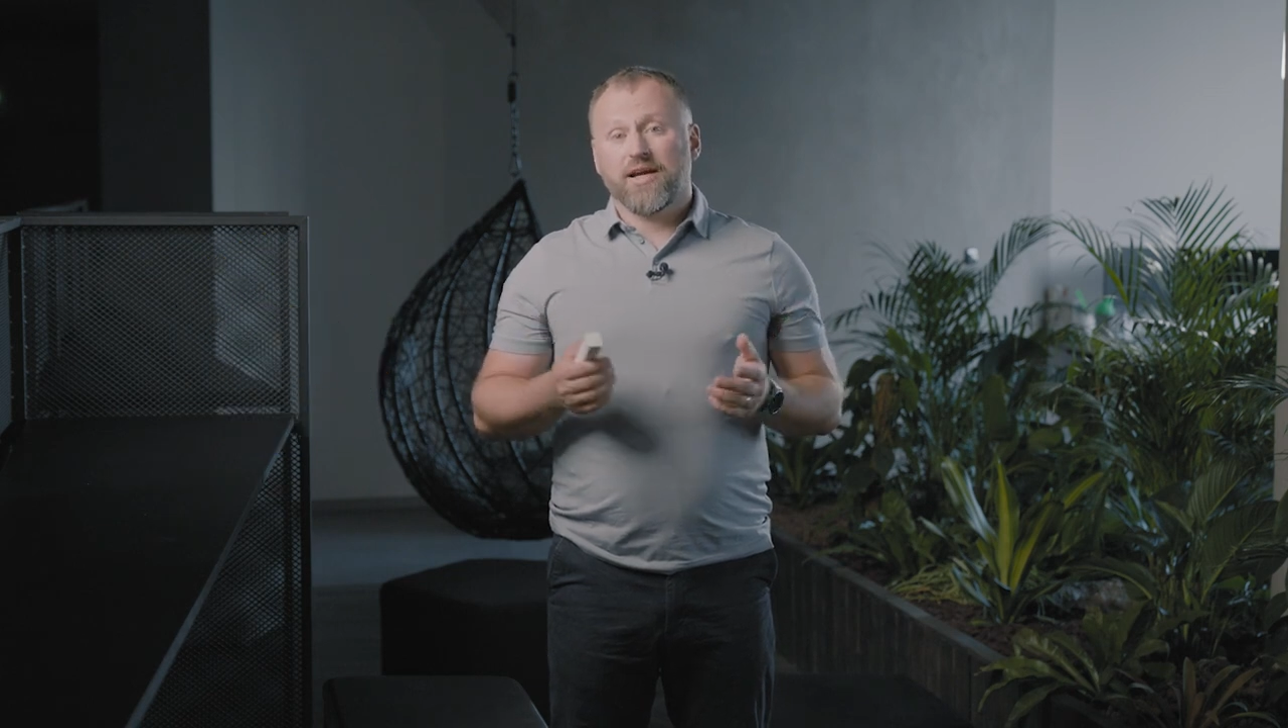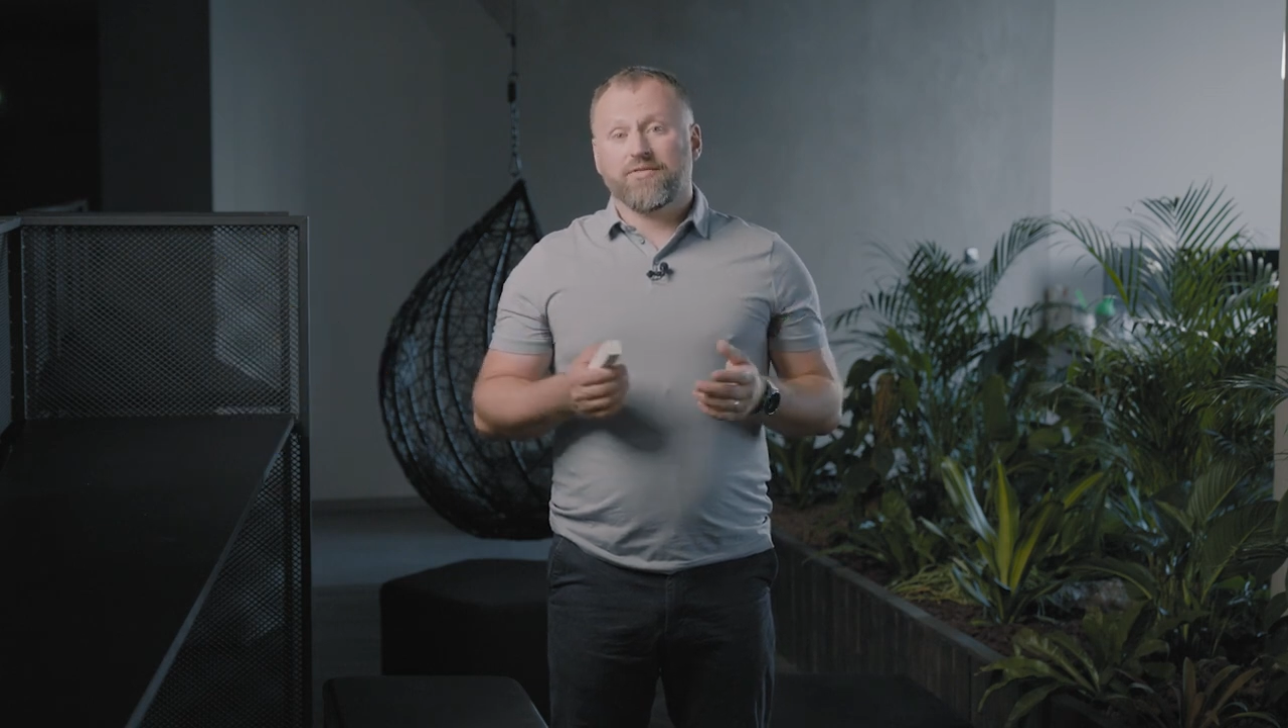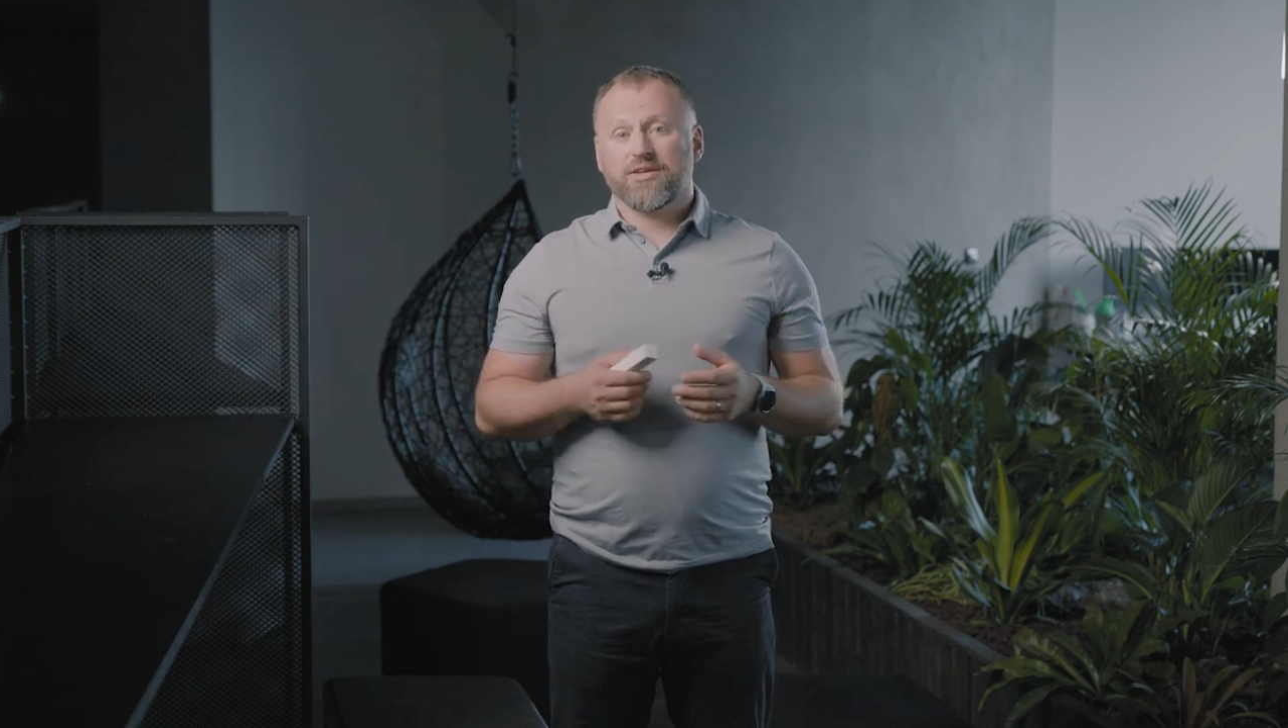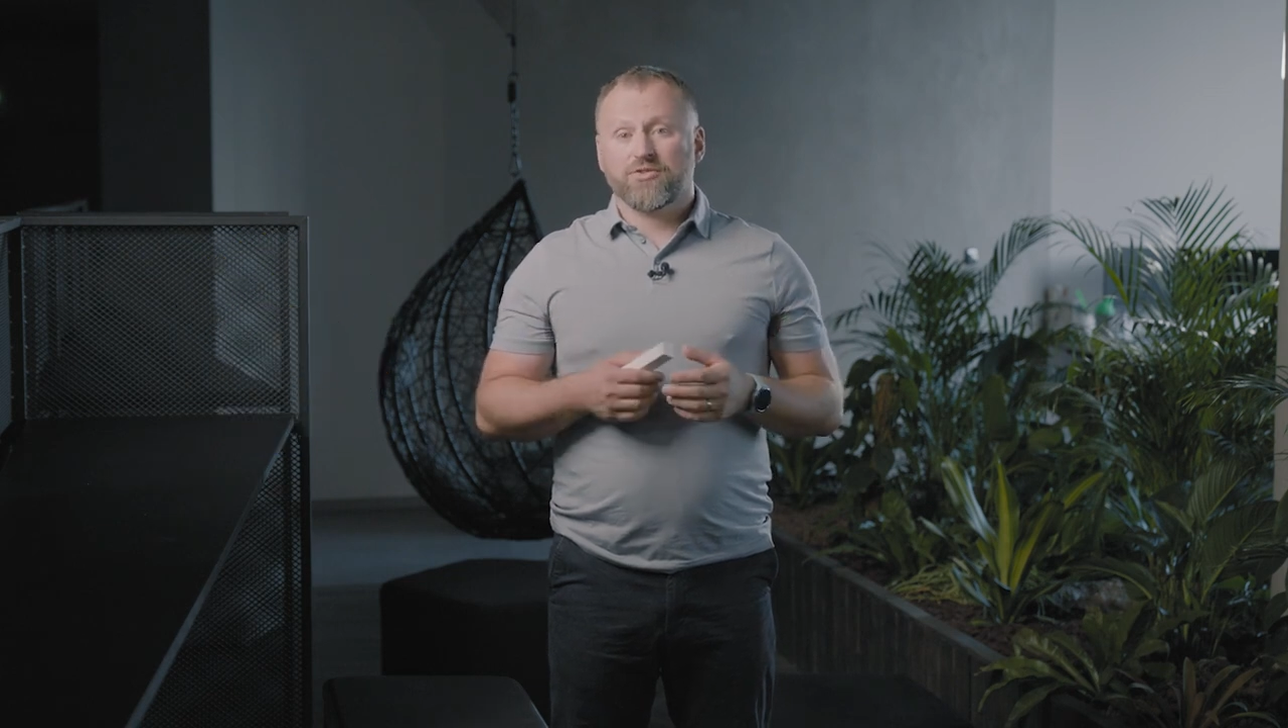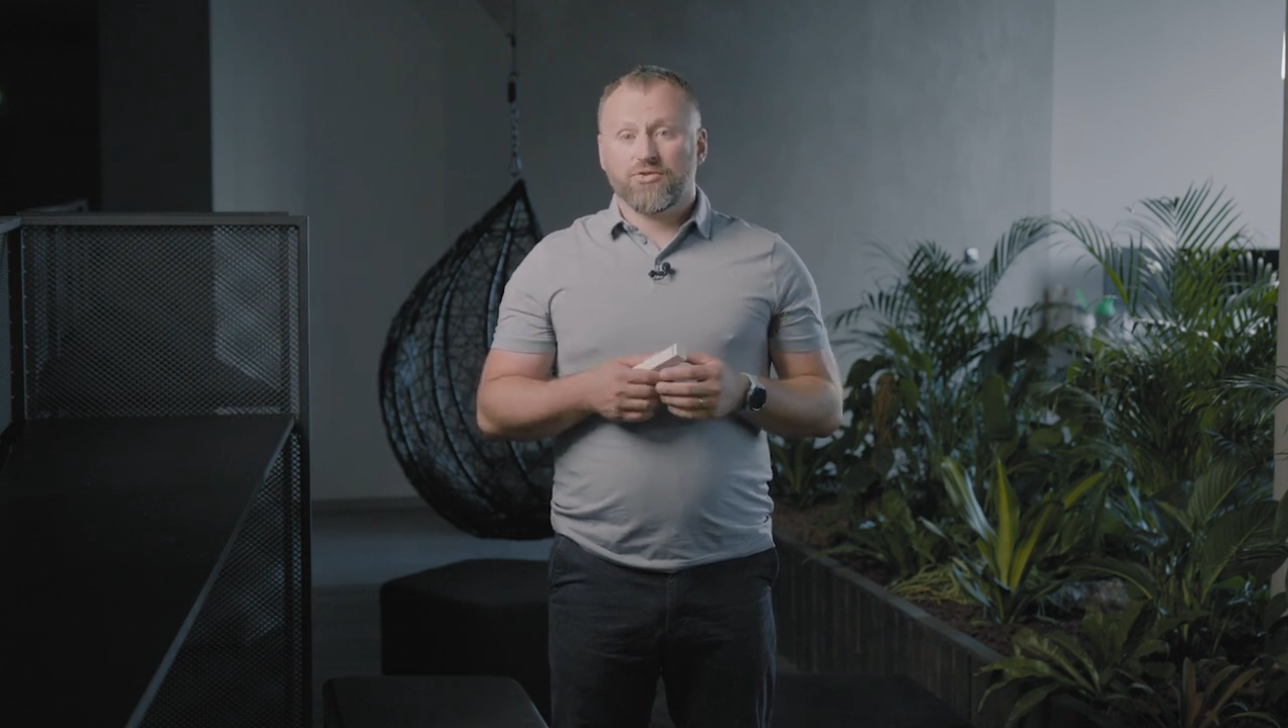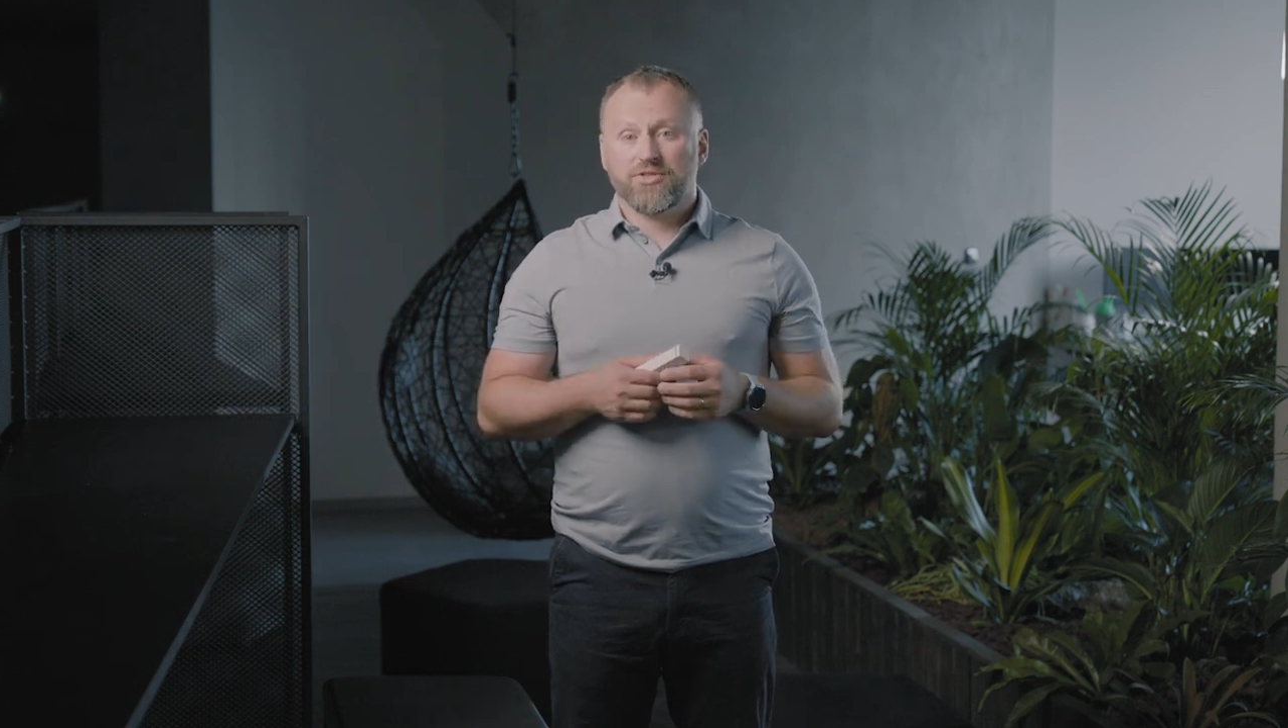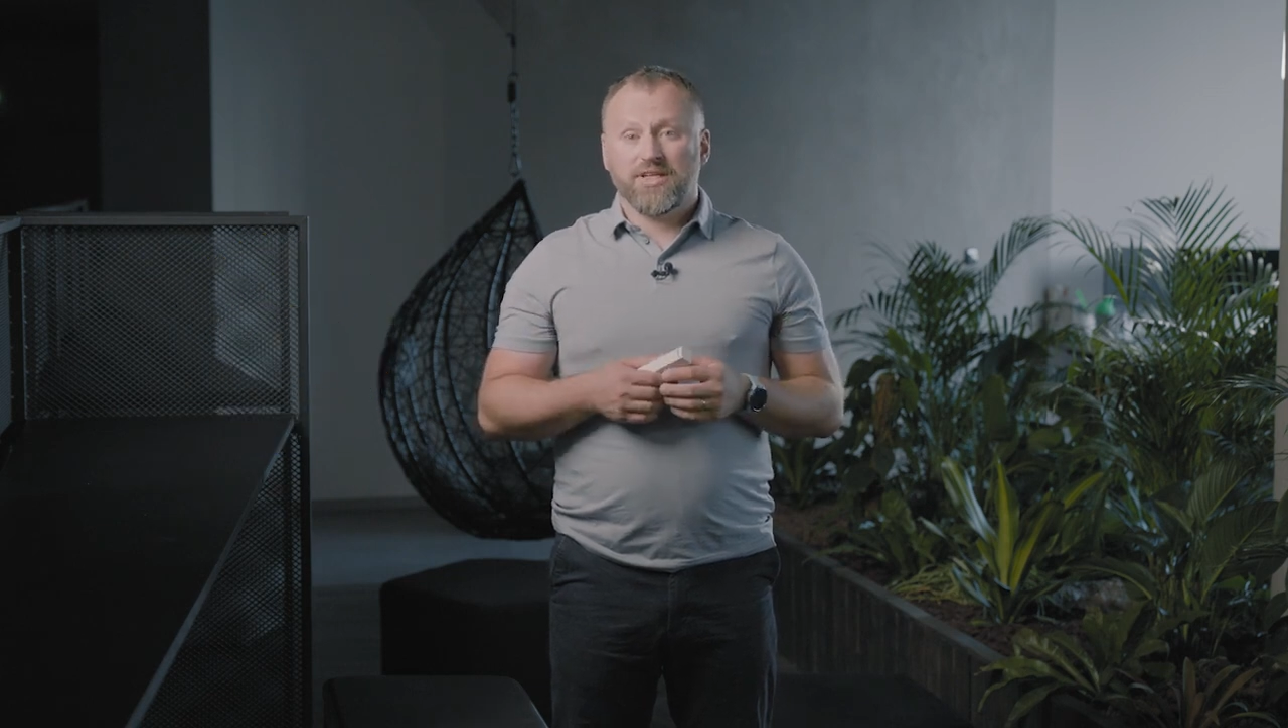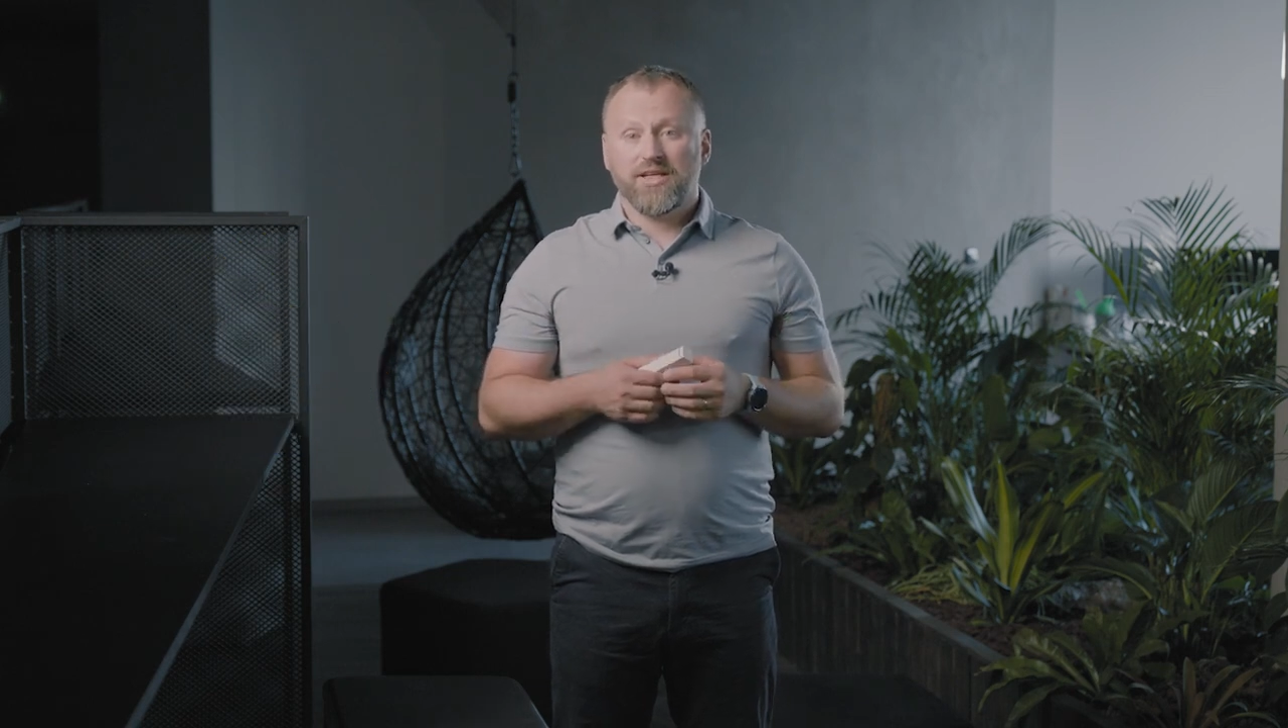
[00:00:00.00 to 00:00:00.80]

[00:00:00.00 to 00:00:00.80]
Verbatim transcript: detection